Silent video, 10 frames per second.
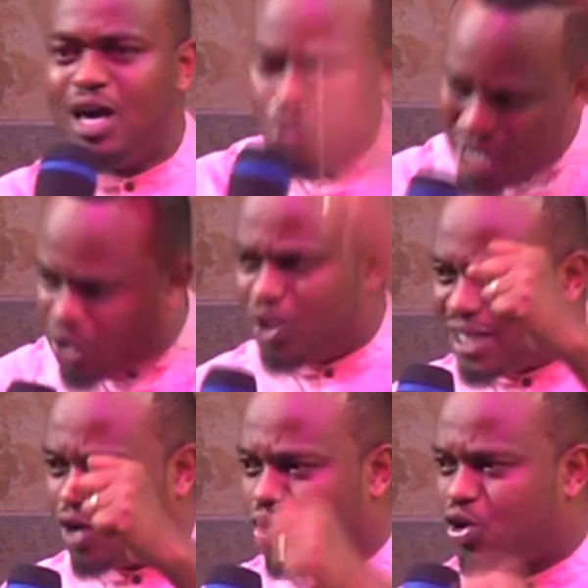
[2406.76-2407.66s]
We are not
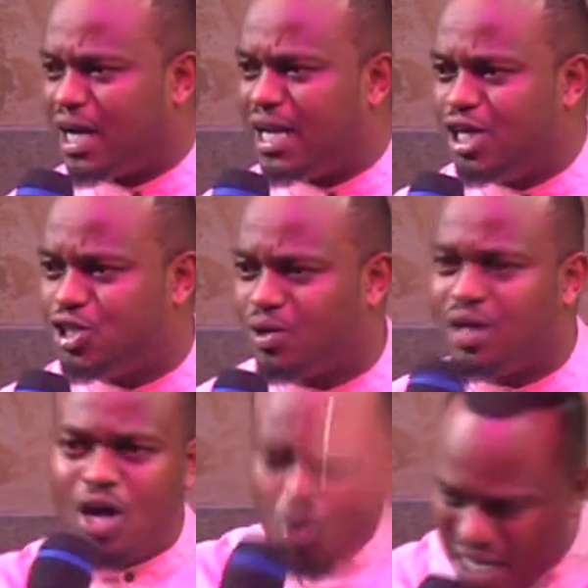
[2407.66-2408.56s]
a corona nation.
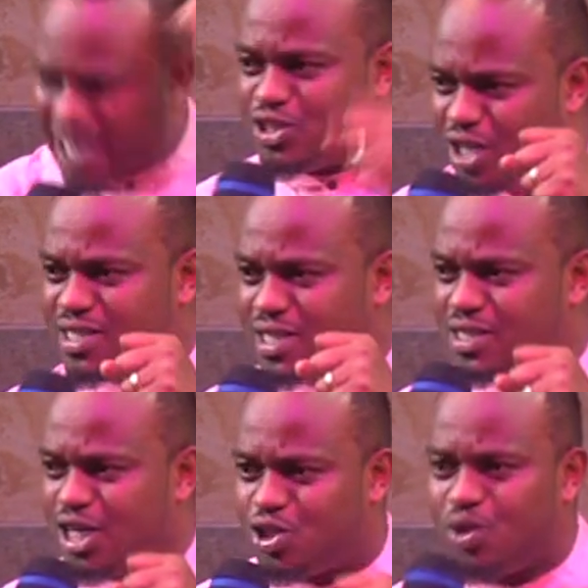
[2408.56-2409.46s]
We are a Jesus
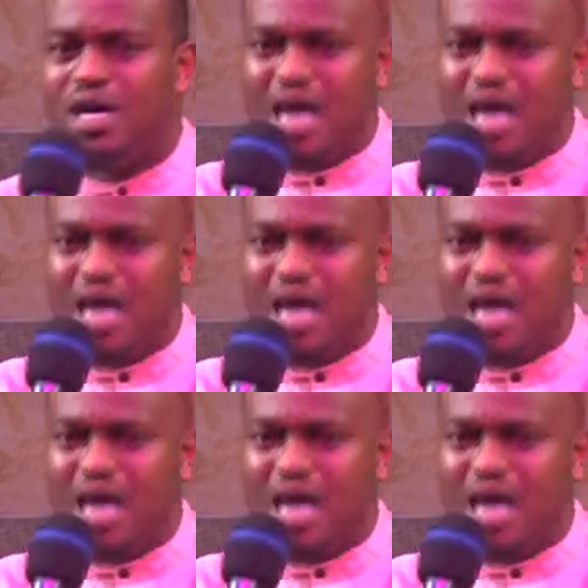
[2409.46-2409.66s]
nation.